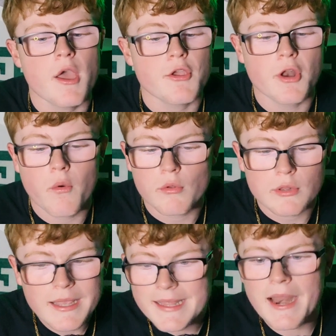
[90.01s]
You know,
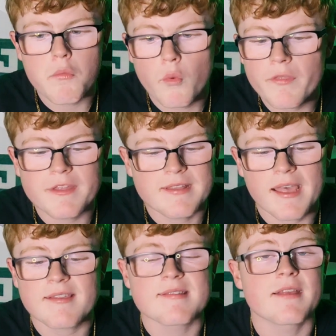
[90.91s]
looking at what the
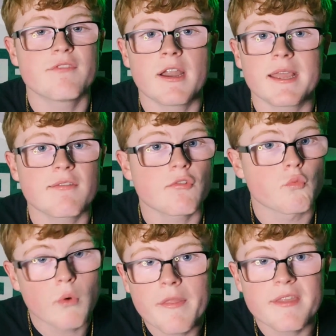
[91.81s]
Texans have done against the
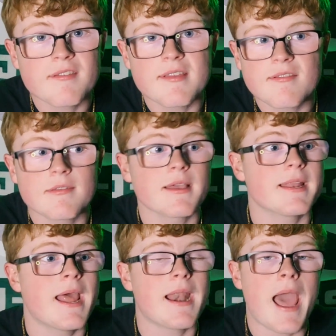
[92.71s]
run this season,
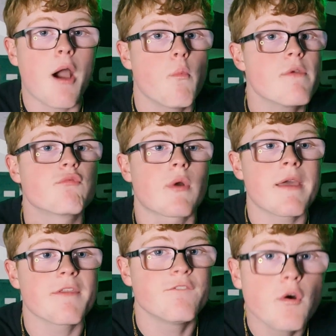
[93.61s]
looking at how we've
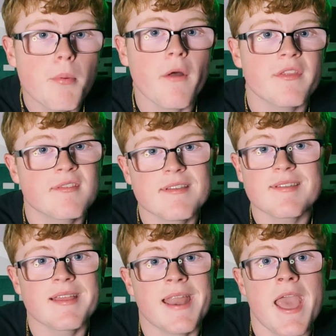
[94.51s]
ran the football this
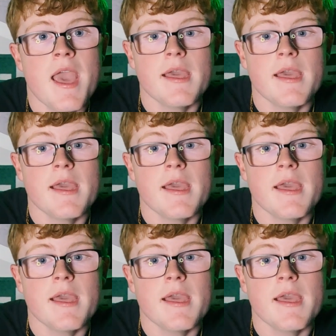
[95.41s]
season,